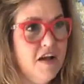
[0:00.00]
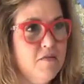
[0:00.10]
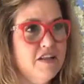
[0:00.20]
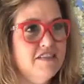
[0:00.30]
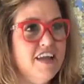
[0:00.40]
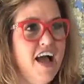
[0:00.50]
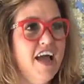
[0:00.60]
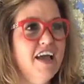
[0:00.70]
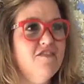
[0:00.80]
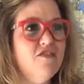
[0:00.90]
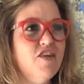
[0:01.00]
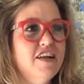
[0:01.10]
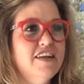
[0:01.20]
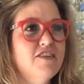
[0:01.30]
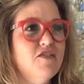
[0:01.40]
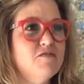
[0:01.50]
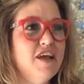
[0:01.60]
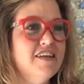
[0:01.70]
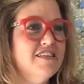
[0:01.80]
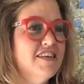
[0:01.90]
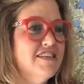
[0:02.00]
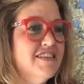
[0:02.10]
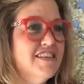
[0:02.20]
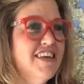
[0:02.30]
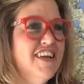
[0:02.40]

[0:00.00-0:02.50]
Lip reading: want to come in and say hi? I have a friend here from Texas.